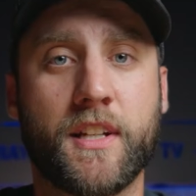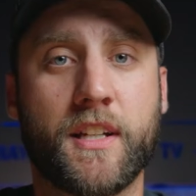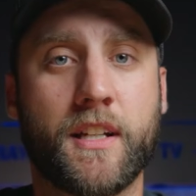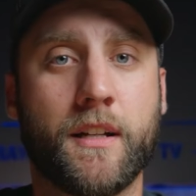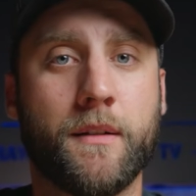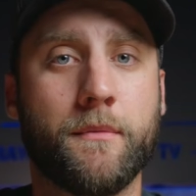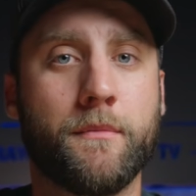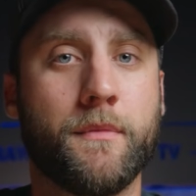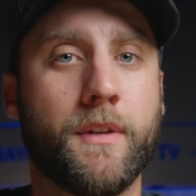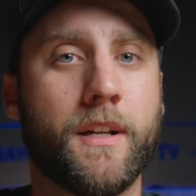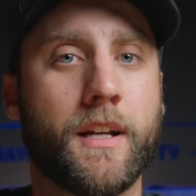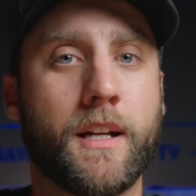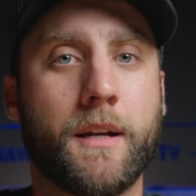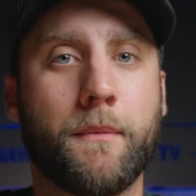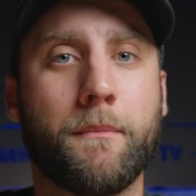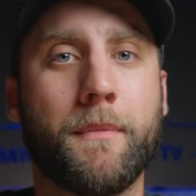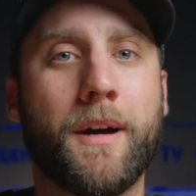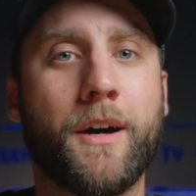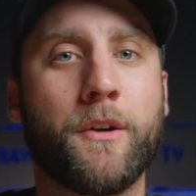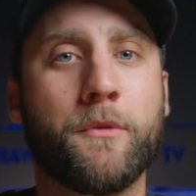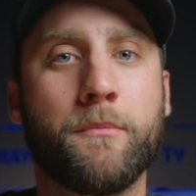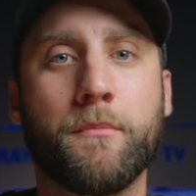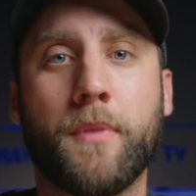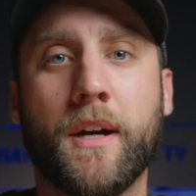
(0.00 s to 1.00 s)
like a
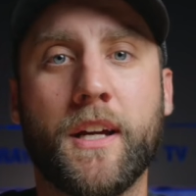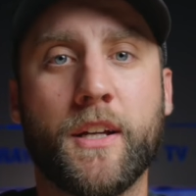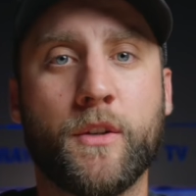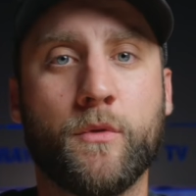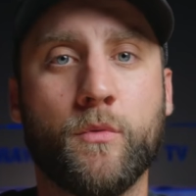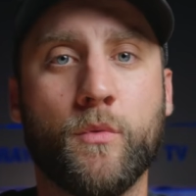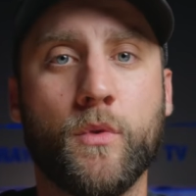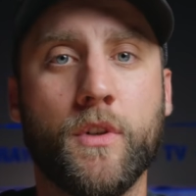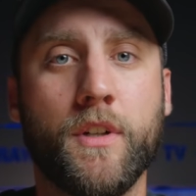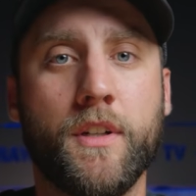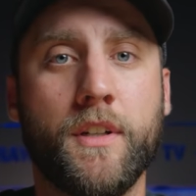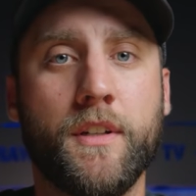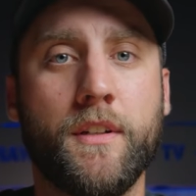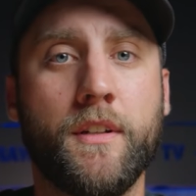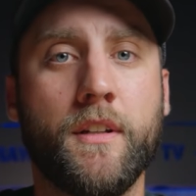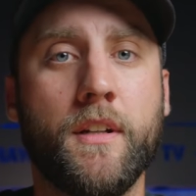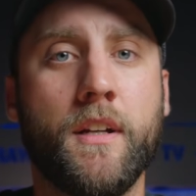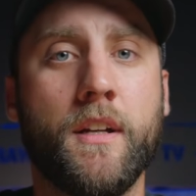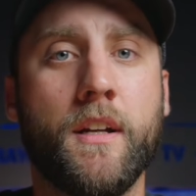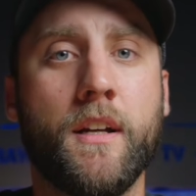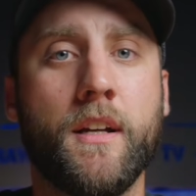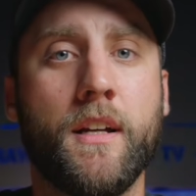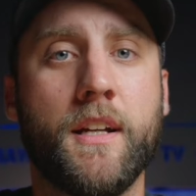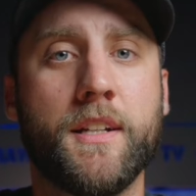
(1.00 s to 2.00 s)
mountain bike would.
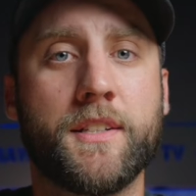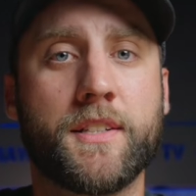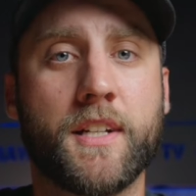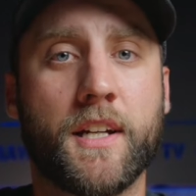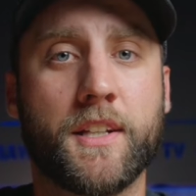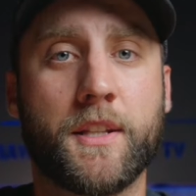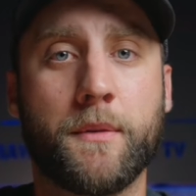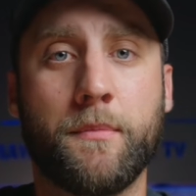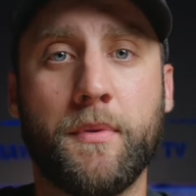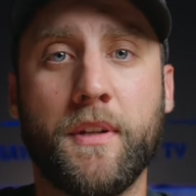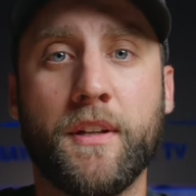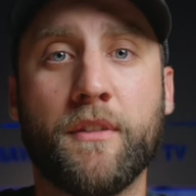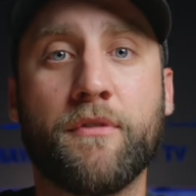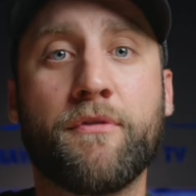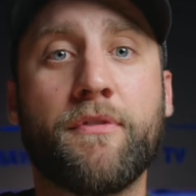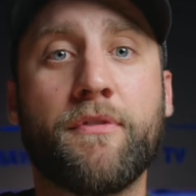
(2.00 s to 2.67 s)
It's got the big